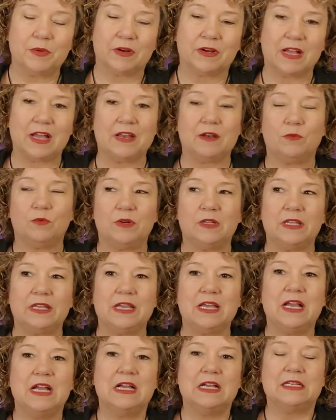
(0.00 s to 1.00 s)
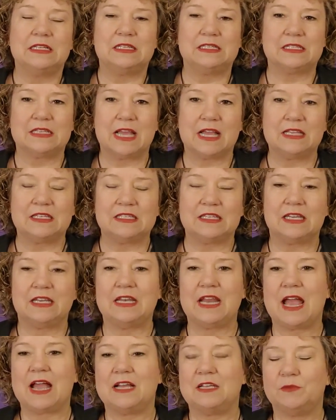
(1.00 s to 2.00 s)
that we are kind of really
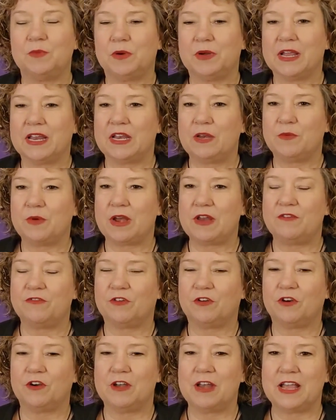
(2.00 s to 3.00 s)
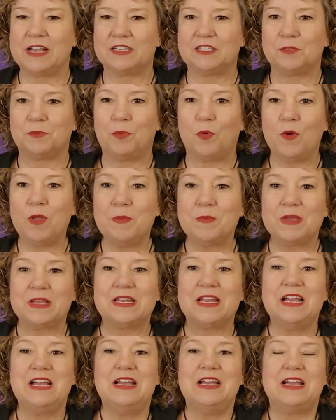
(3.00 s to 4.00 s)
discussing as we're getting ready for her next
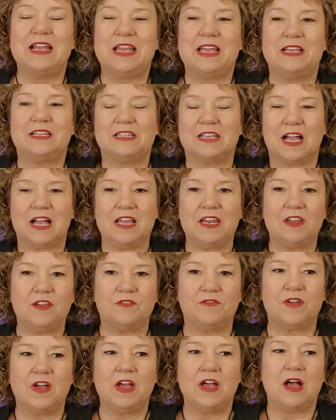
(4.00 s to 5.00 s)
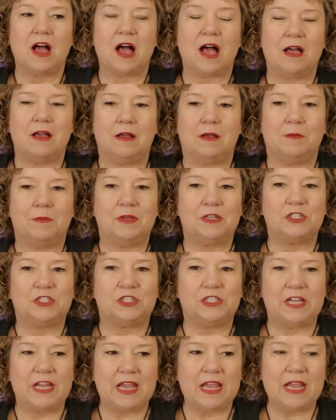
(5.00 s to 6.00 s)
appointment is kind of
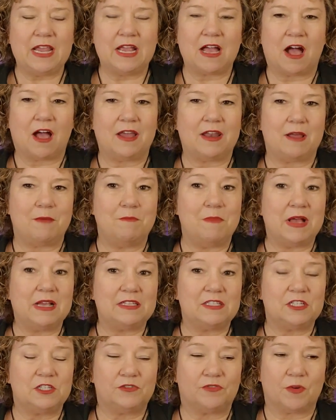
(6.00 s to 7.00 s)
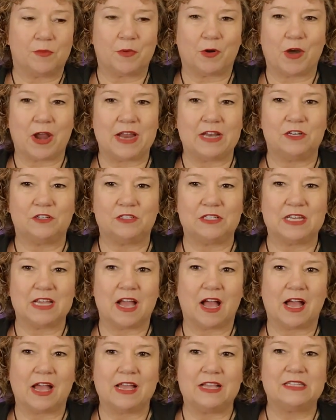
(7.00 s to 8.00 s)
she got a message from her angels
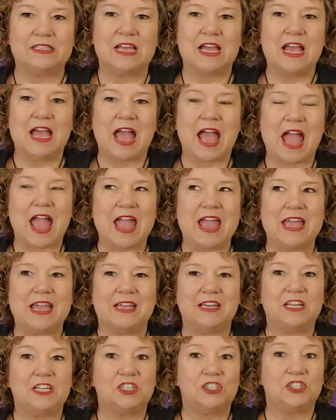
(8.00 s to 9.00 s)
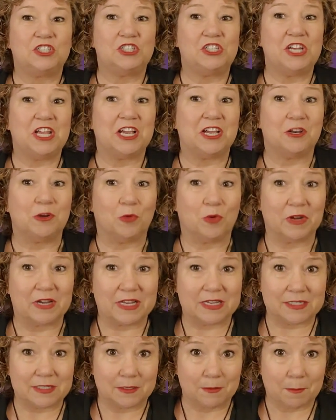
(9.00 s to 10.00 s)
and guides and she
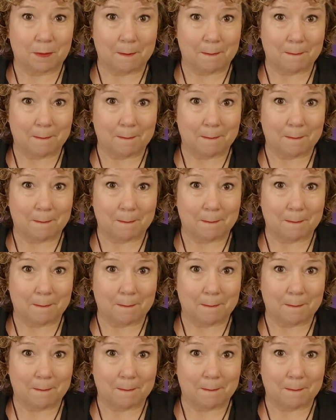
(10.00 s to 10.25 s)
ignored it.